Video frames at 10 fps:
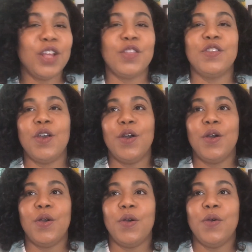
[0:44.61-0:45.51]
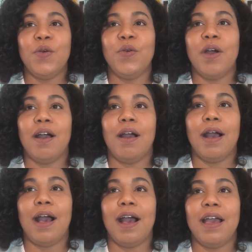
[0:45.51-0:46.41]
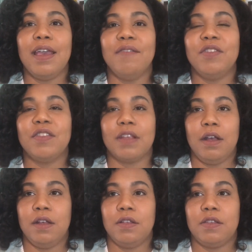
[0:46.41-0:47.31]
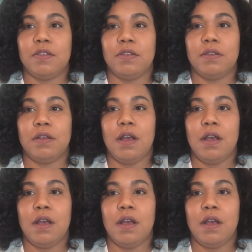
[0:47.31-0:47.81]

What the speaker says: So I have discussed